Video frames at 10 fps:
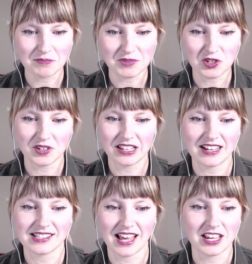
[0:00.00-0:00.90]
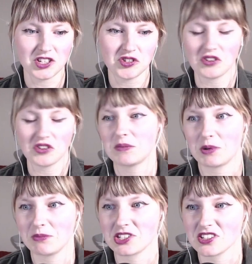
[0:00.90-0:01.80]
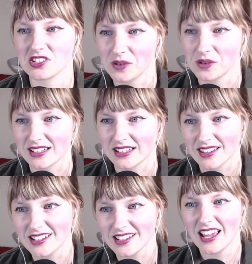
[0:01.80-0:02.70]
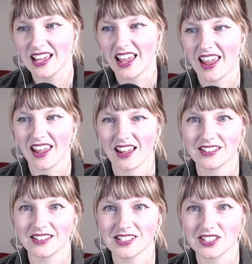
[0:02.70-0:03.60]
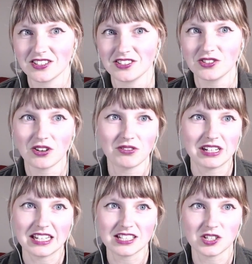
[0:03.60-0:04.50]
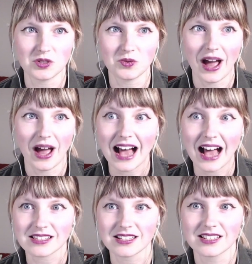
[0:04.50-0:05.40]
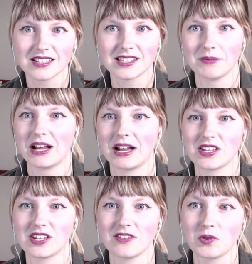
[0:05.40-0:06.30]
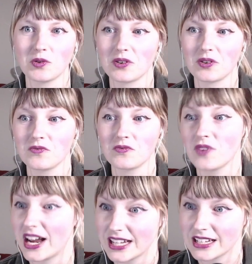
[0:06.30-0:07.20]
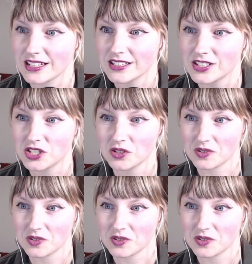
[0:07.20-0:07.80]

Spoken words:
you realize that you don't need permission to do anything. And you don't need to ask someone else if you're ready to do